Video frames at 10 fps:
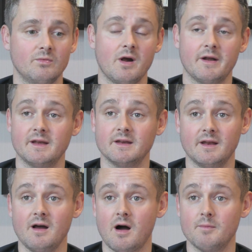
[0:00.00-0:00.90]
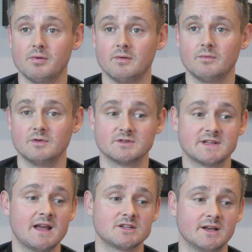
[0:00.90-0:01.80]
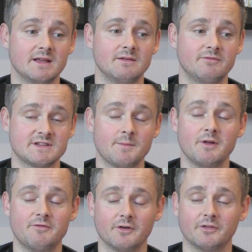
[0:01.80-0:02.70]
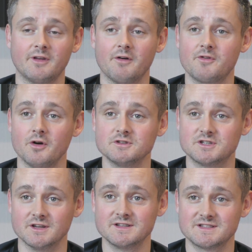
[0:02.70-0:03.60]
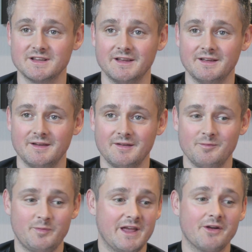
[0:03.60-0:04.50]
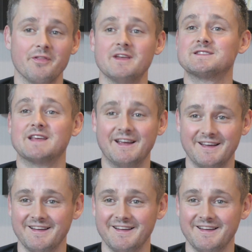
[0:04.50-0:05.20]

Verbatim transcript: where I'd ended up, which was actually, for someone who feels self conscious, being on this